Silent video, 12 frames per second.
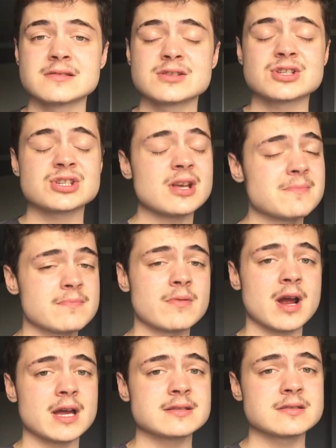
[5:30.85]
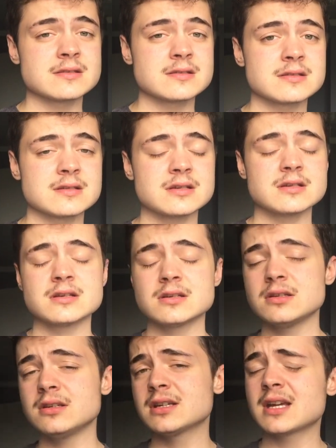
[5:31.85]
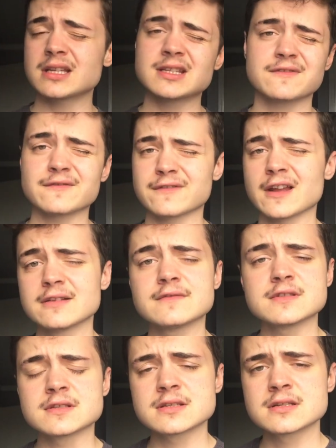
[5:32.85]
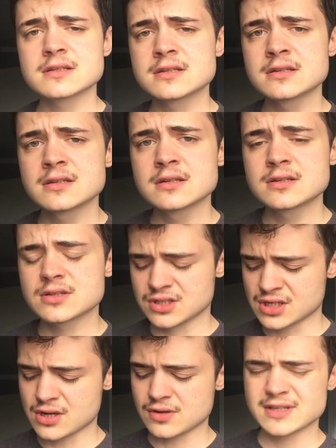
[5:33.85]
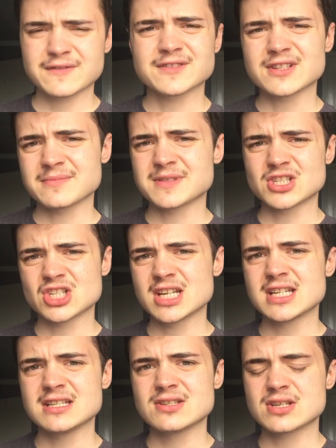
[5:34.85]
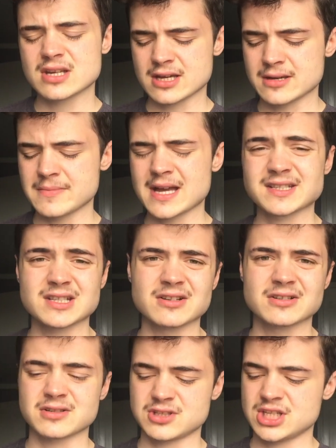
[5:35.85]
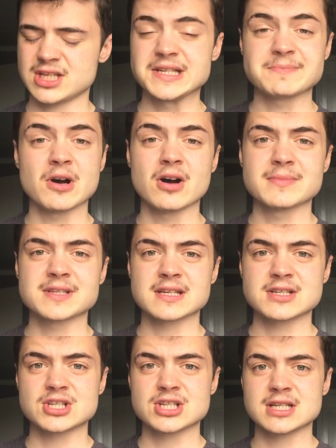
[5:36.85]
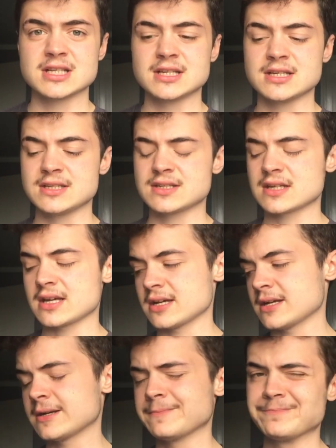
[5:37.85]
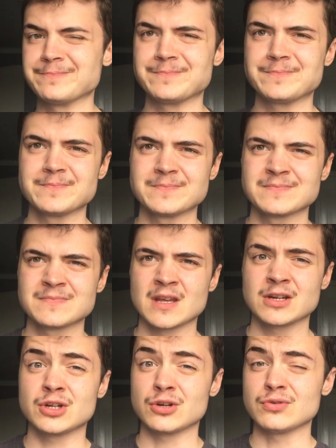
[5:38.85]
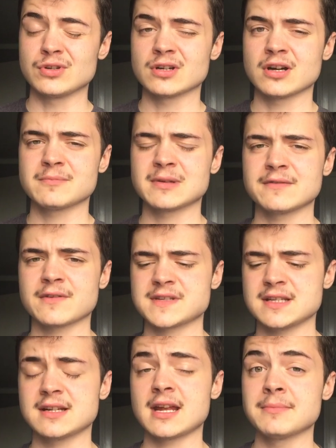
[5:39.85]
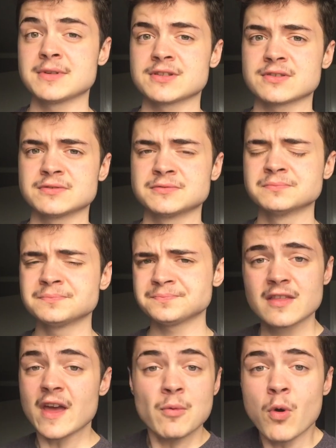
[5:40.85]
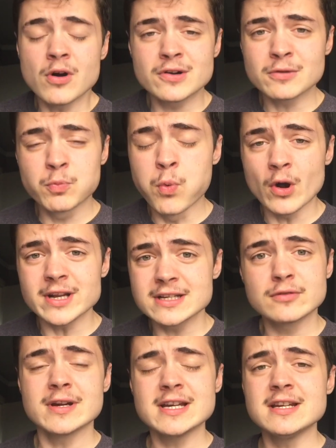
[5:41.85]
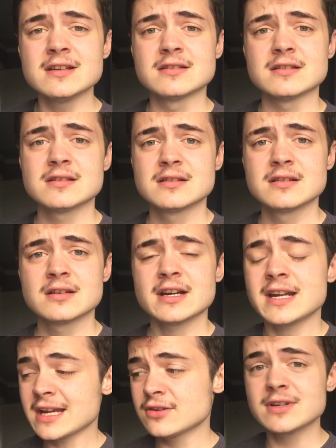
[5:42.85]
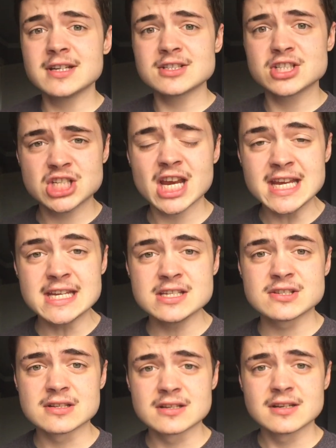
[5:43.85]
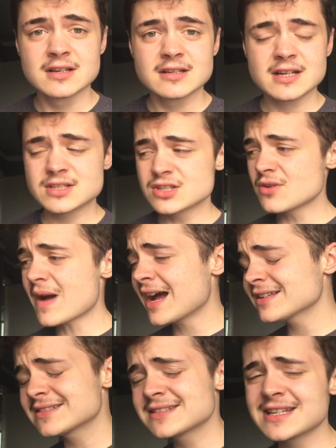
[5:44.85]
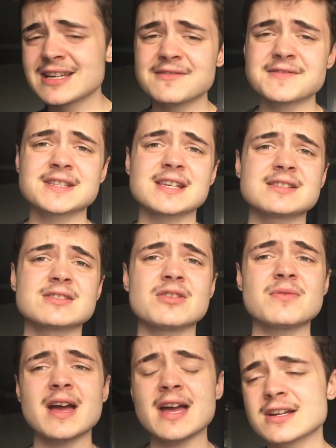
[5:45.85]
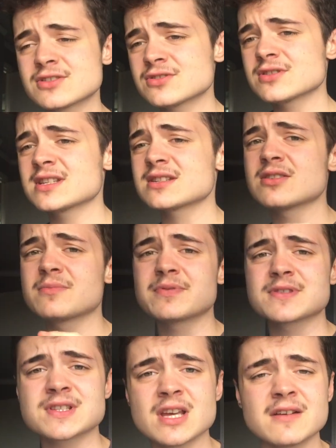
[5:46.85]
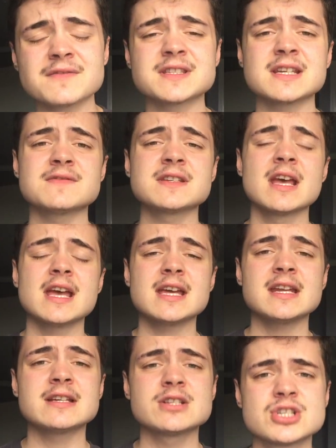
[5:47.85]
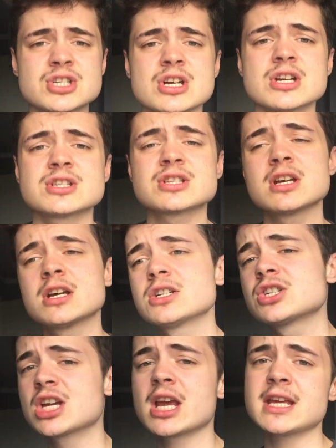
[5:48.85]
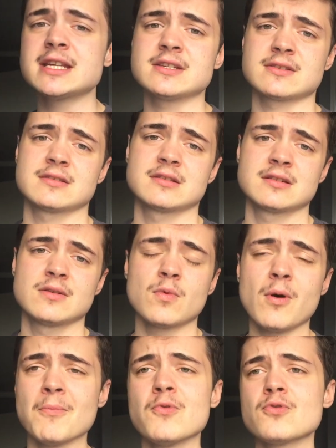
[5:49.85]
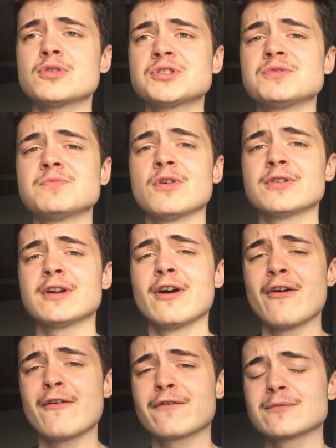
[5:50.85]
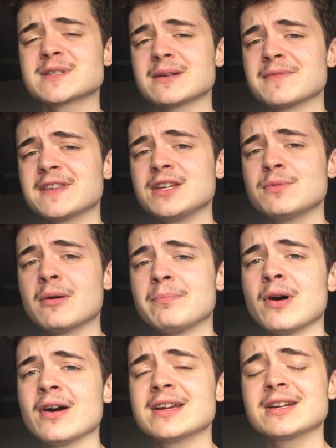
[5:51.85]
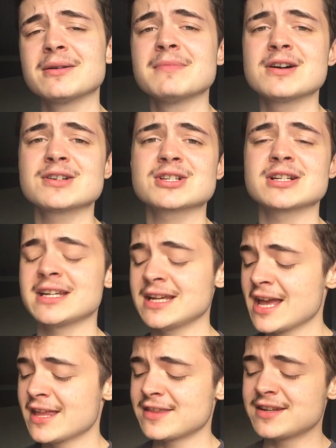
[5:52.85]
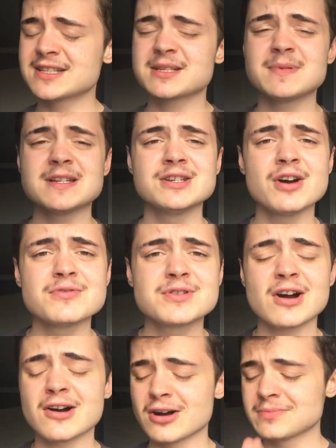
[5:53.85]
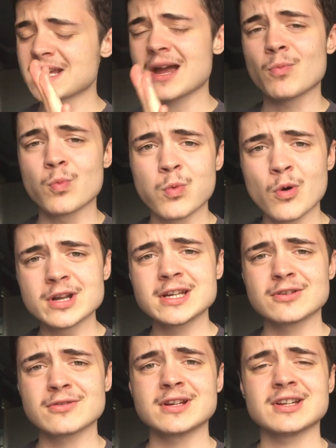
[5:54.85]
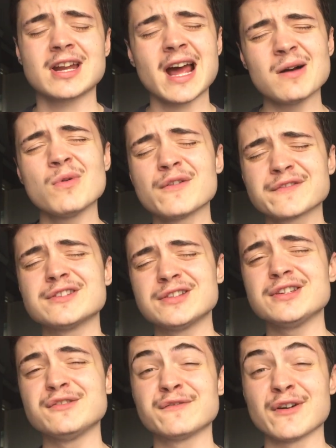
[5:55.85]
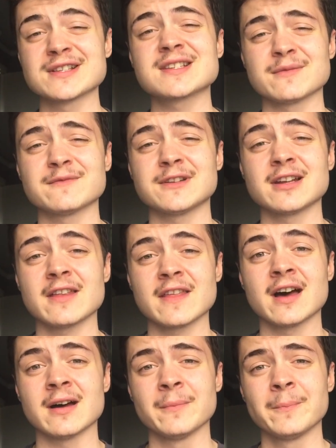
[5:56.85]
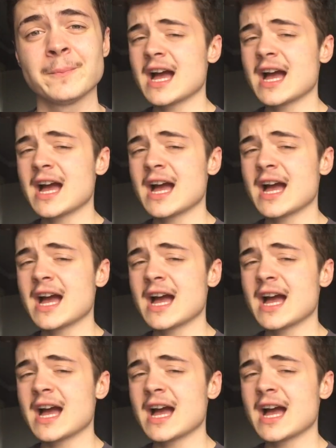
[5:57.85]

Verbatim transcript: Some brands, you can get different flavours. So different types of cheese, Asiago cheese, Parmesan cheese, Gouda, I believe I've seen an Emmental. They're one ingredient, and that ingredient's cheese. There's no additives, there's no extras, there's no preservatives. It is just cheese. What more could you want from something you are buying commercially than it to be no carbs and one ingredient? How often do you find something like that?